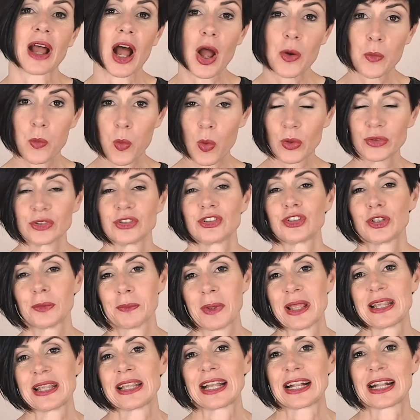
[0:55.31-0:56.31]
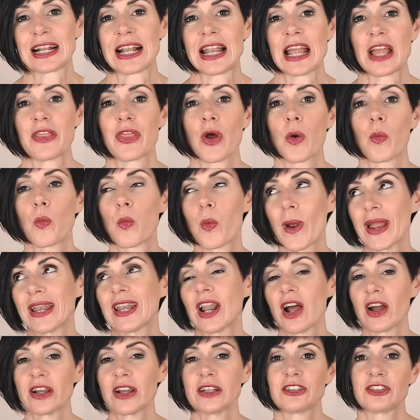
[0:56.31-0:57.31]
I want to make it clear that when
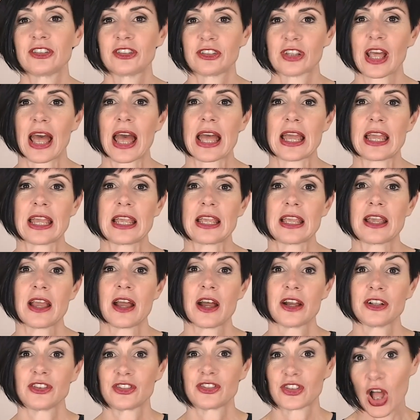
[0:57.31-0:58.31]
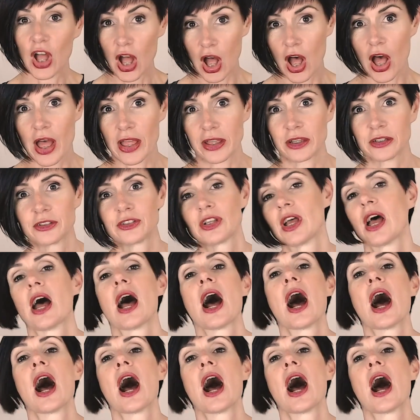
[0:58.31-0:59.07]
I say tired,